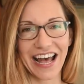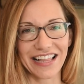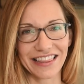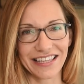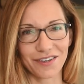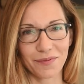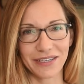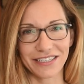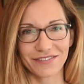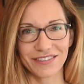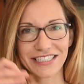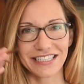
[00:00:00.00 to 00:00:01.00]
a little bit
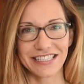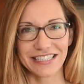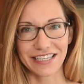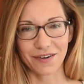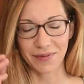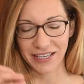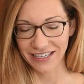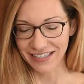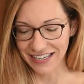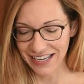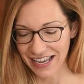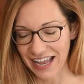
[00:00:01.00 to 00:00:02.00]
of
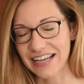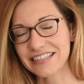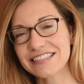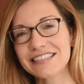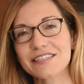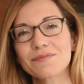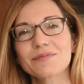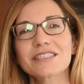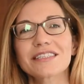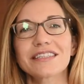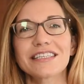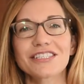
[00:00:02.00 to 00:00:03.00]
cinnamon, and some
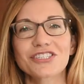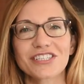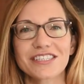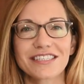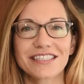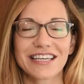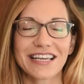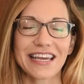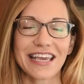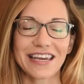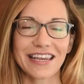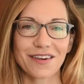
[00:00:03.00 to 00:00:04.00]
delicious
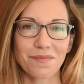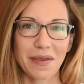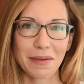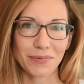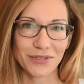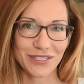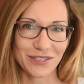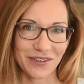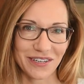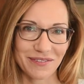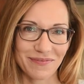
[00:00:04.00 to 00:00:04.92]
Canadian maple syrup.